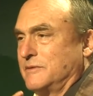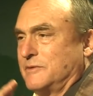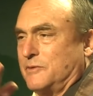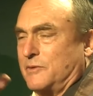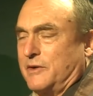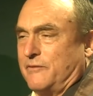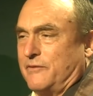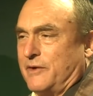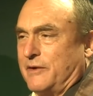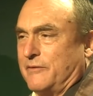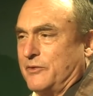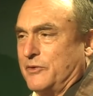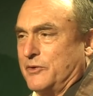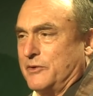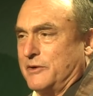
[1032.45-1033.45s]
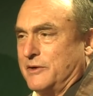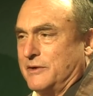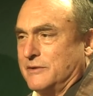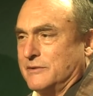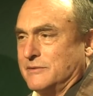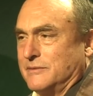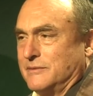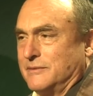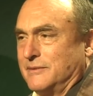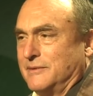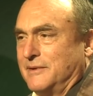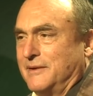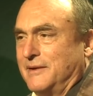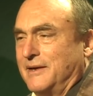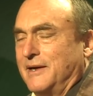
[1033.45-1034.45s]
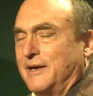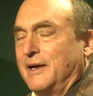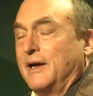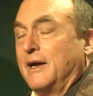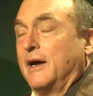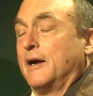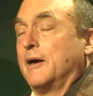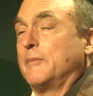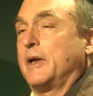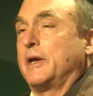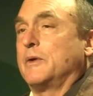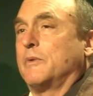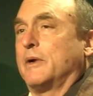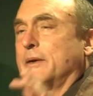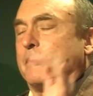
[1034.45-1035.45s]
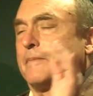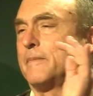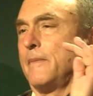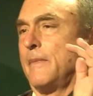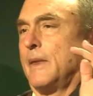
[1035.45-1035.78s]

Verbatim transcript: 25 or 30 years. Um, anyway,